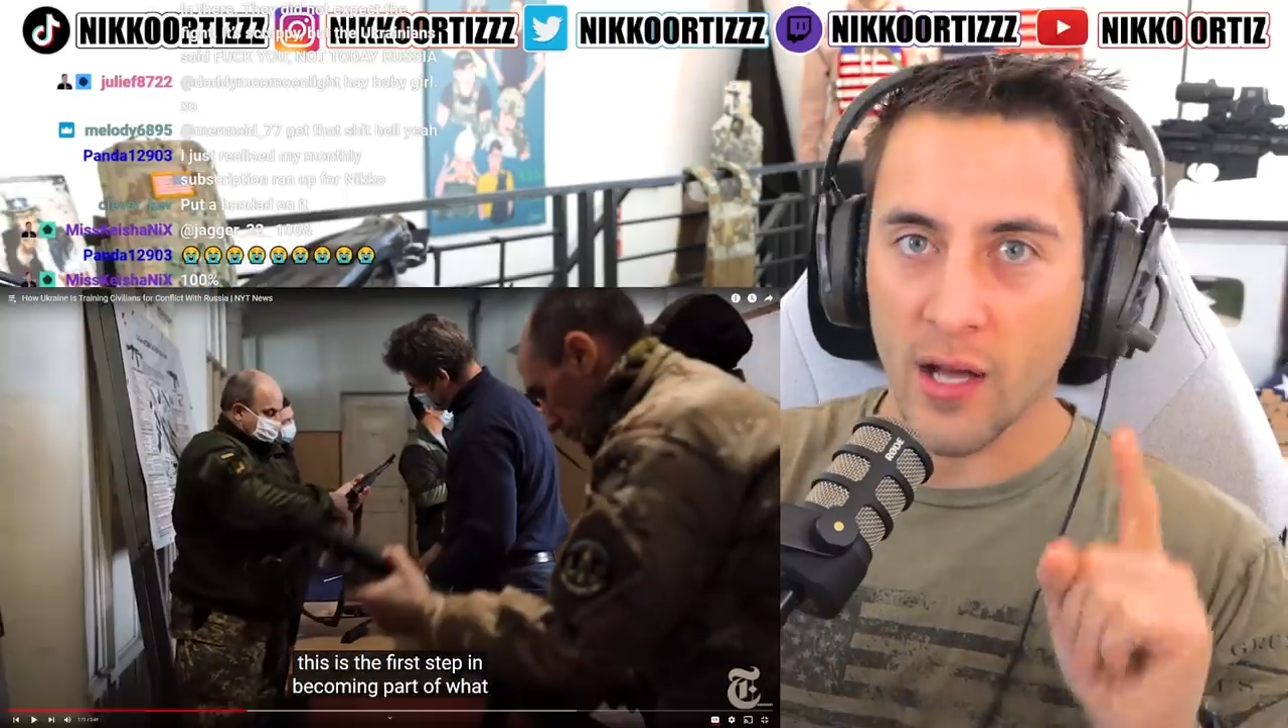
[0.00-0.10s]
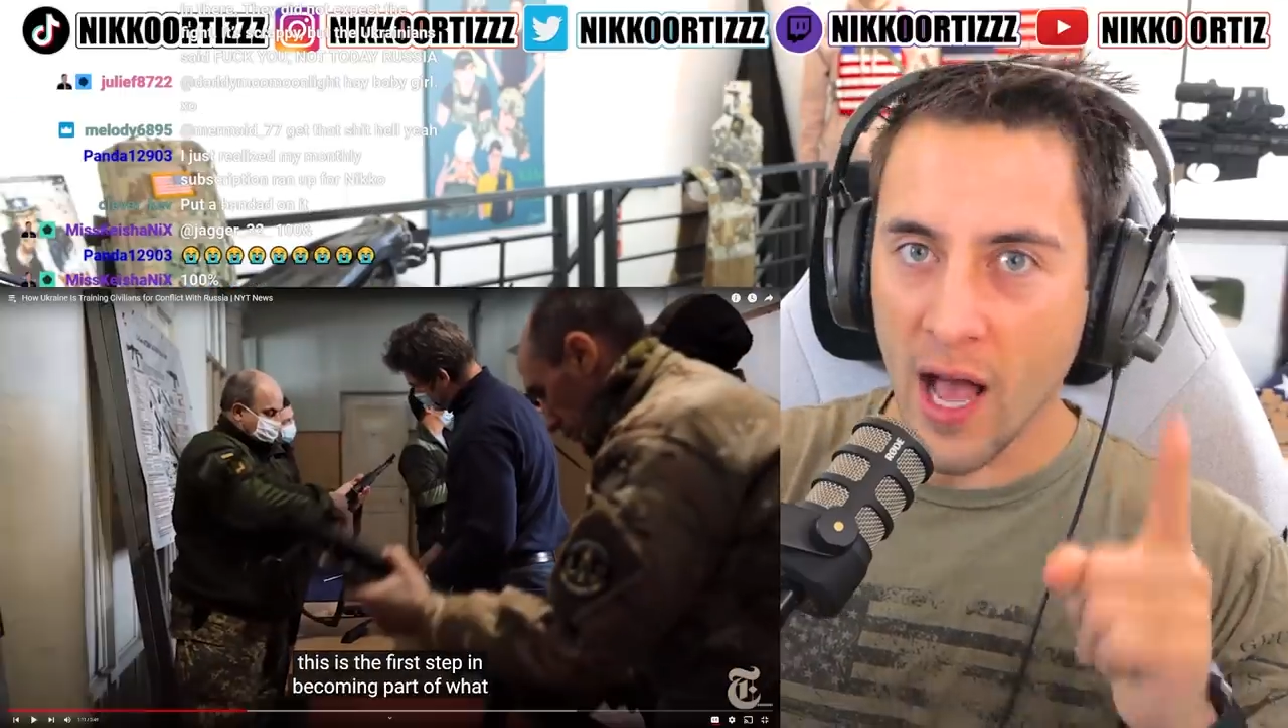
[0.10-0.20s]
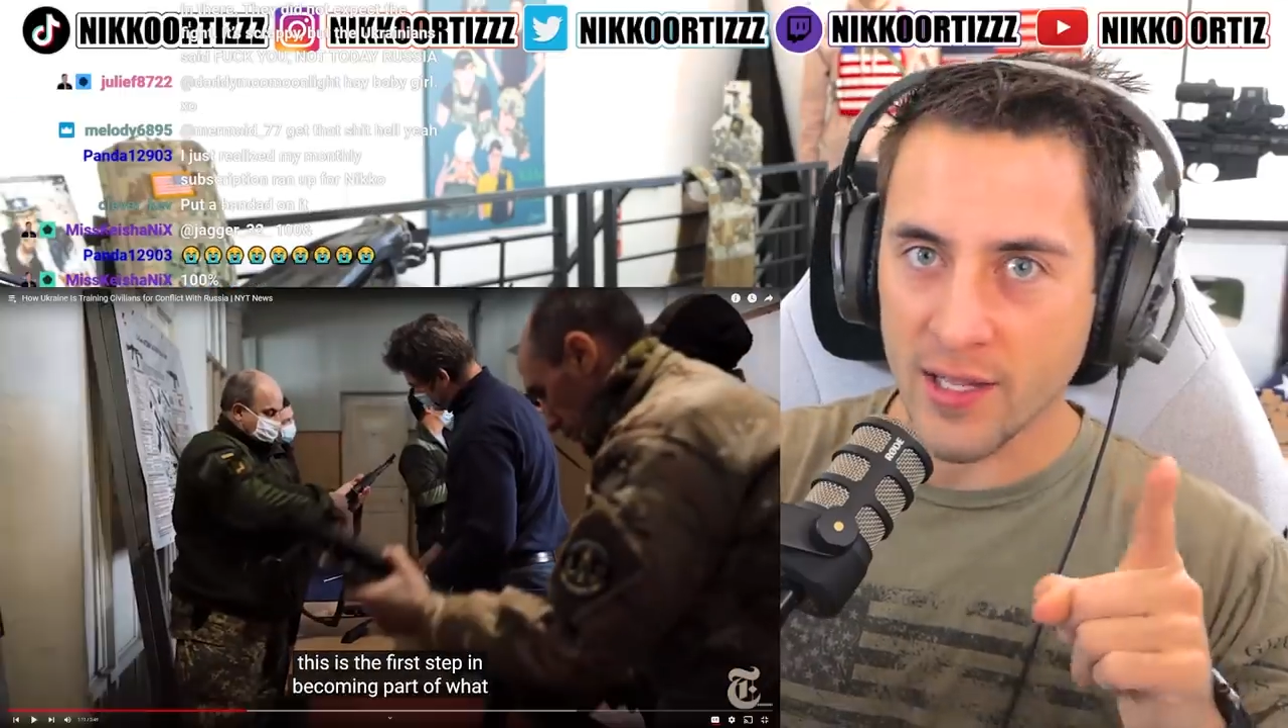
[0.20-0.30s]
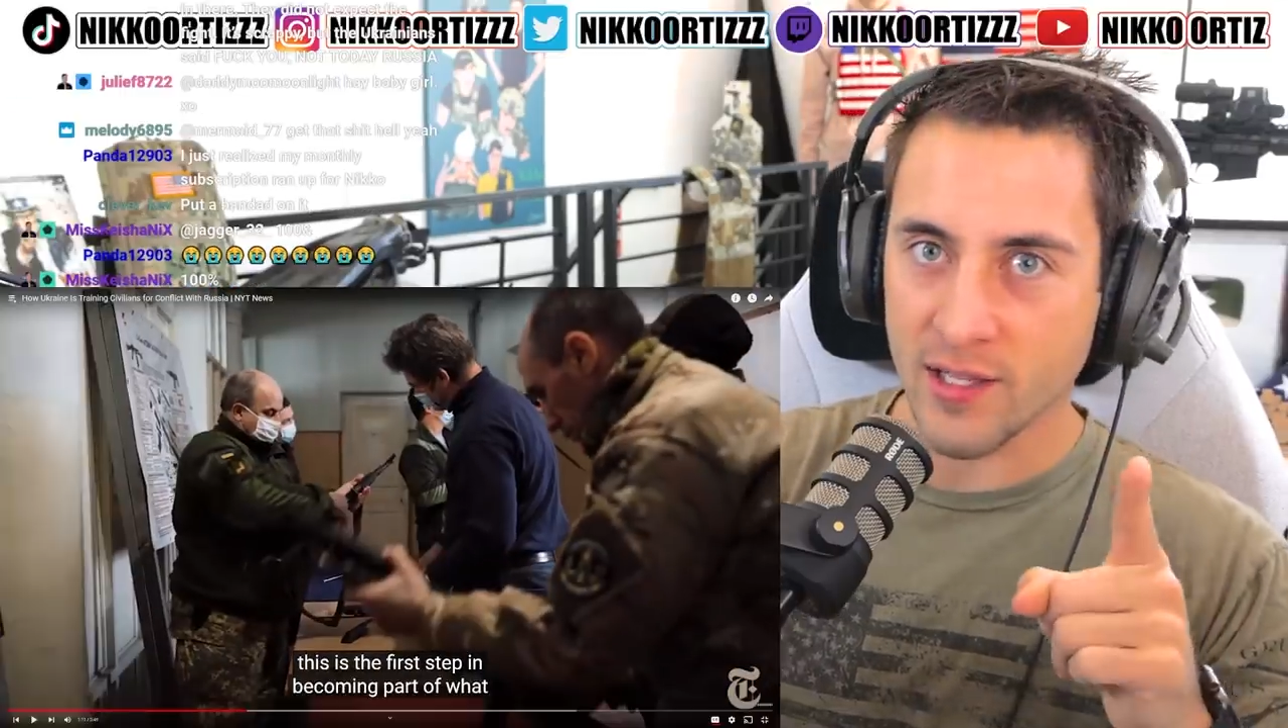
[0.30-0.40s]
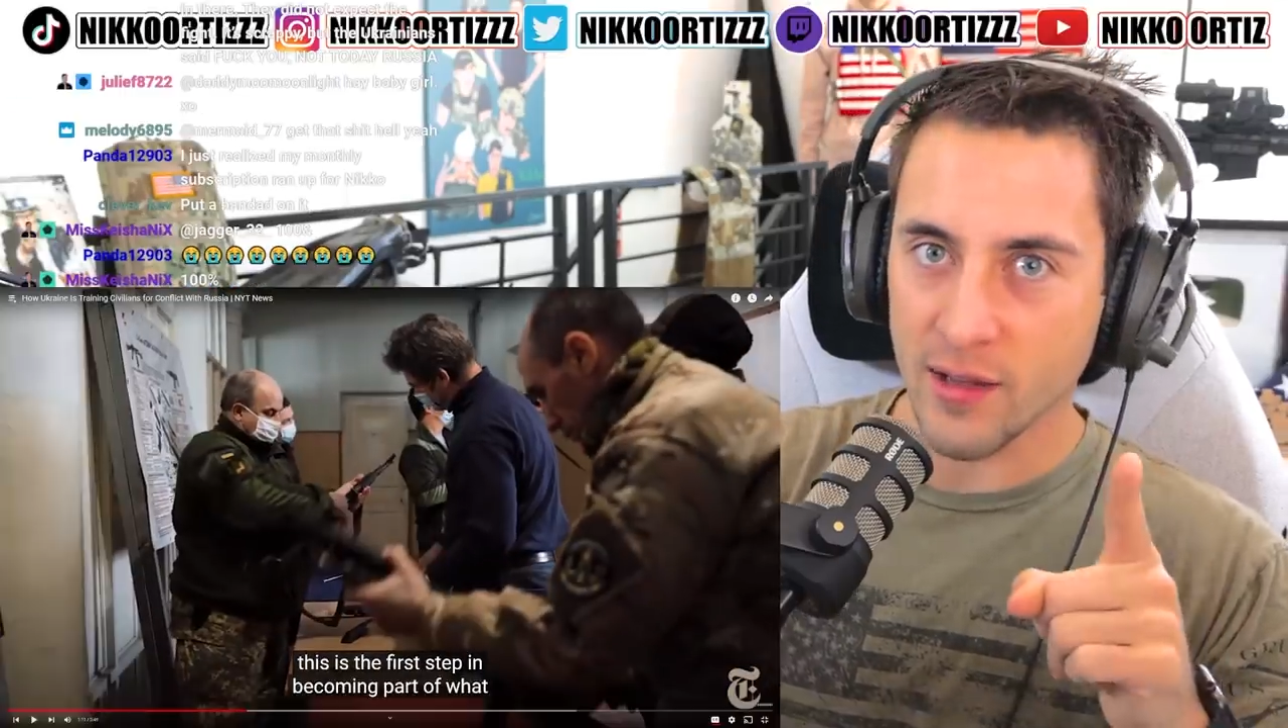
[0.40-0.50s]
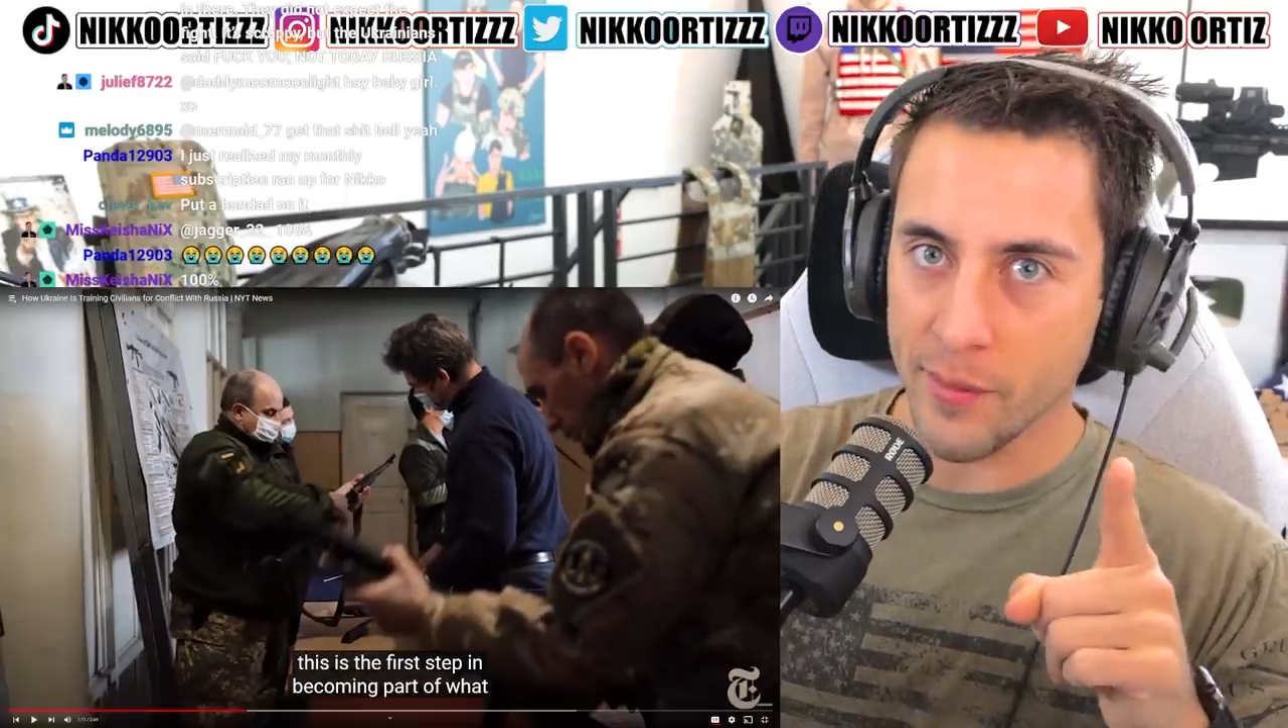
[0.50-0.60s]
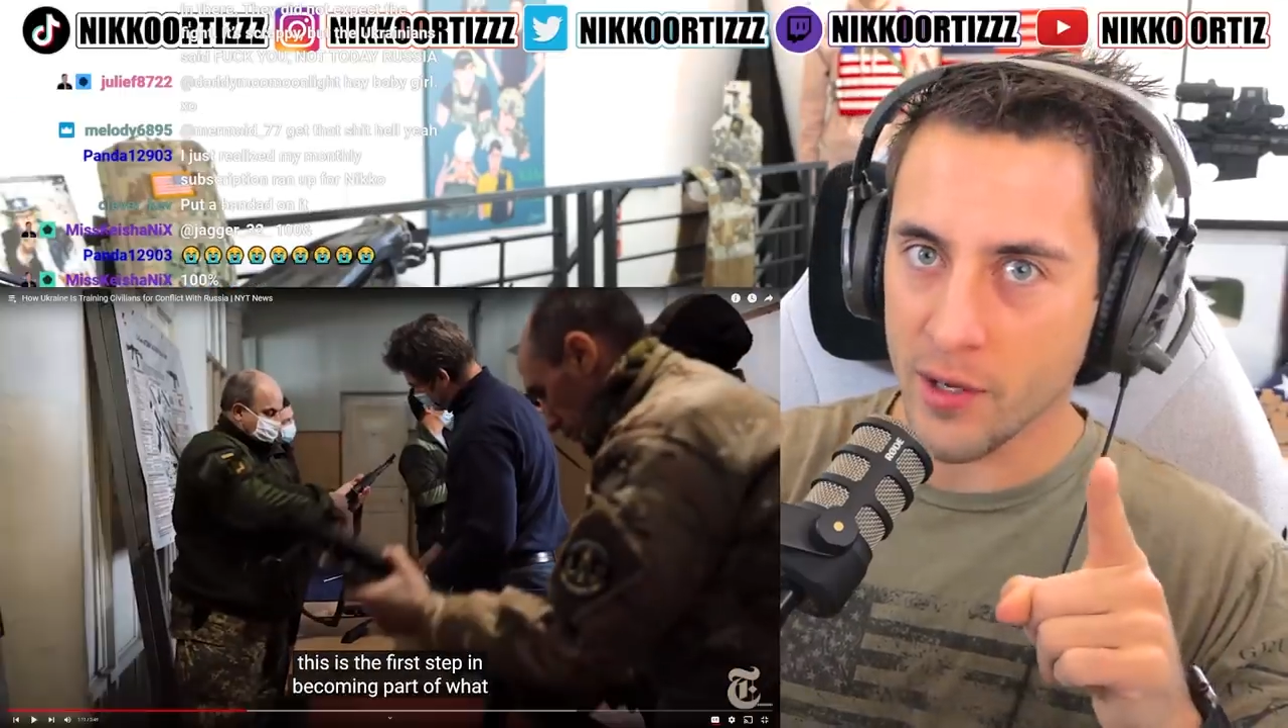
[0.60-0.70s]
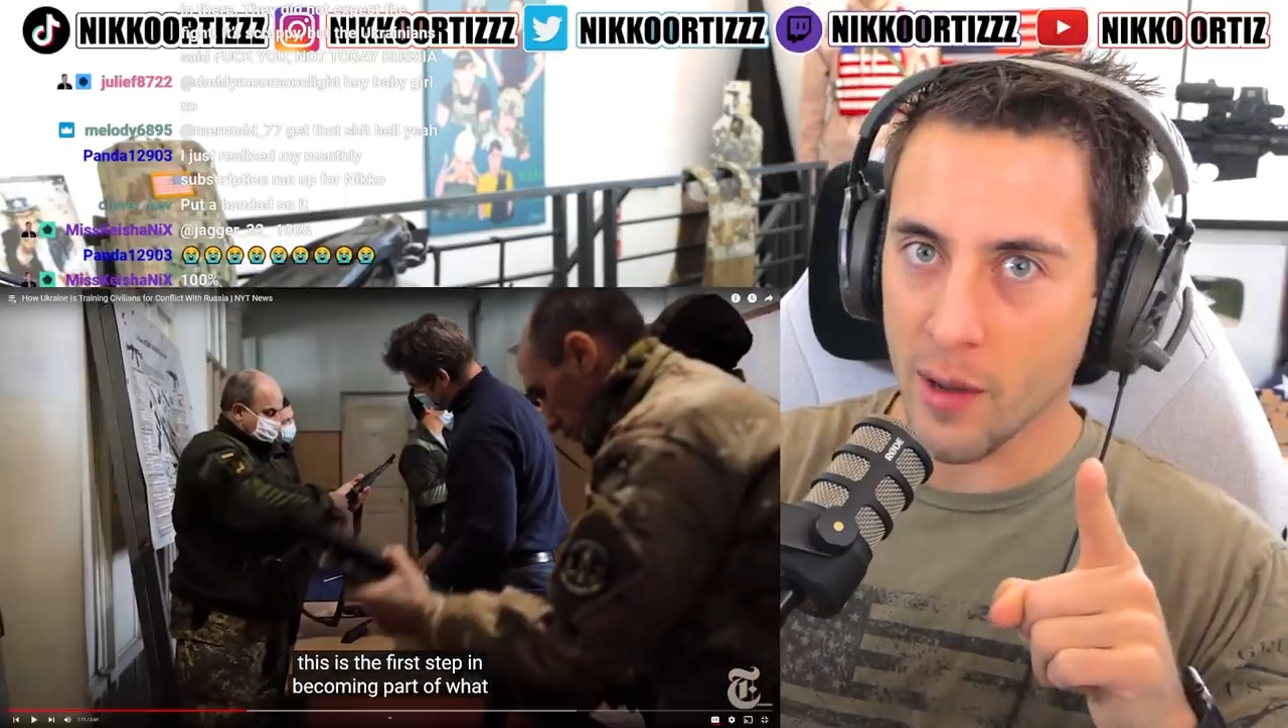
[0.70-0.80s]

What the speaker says: Guys, let me know